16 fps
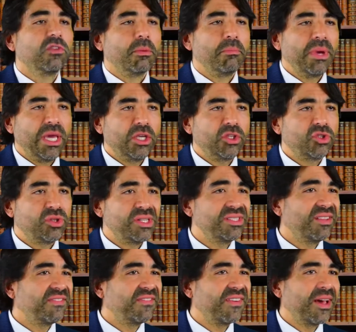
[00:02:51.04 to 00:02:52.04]
inflammation
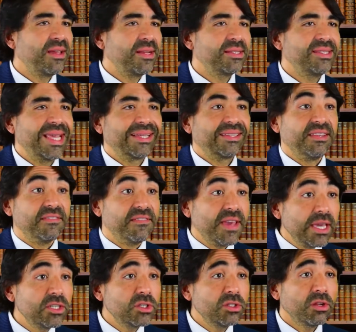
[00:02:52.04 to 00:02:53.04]
is defined as the
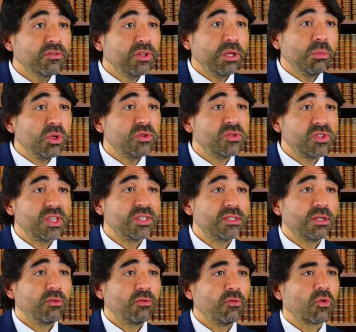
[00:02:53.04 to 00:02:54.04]
activation of the immune
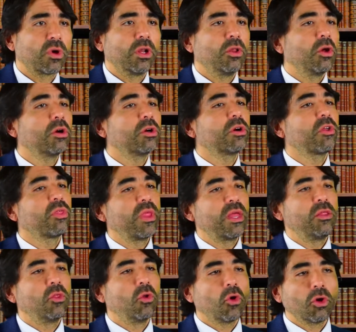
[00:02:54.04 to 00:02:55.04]
system for a longer
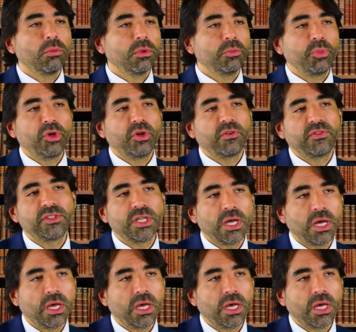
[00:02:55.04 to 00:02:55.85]
than normal period of